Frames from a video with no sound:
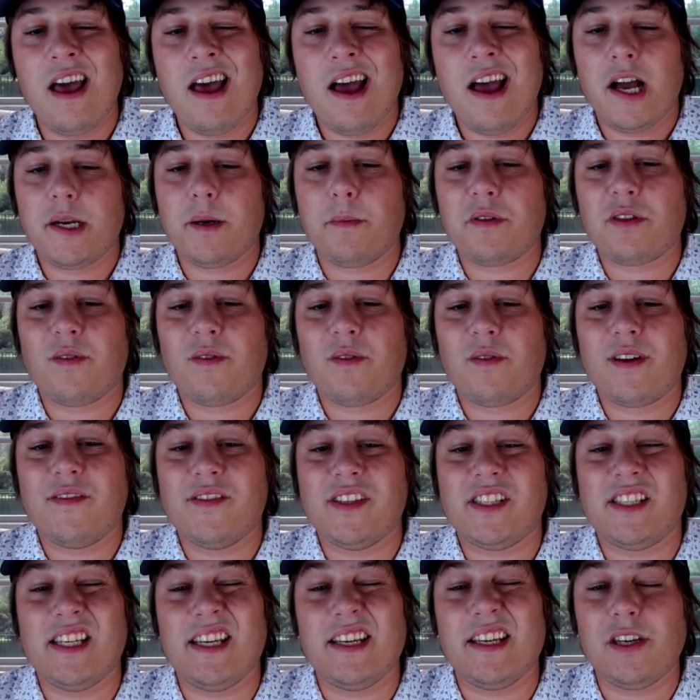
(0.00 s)
Number three, we have
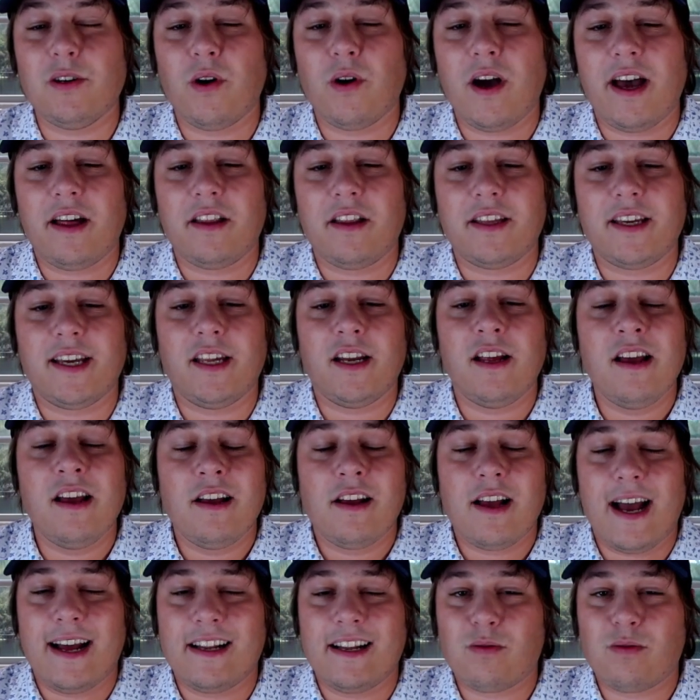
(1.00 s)
Ezekiel Elliott at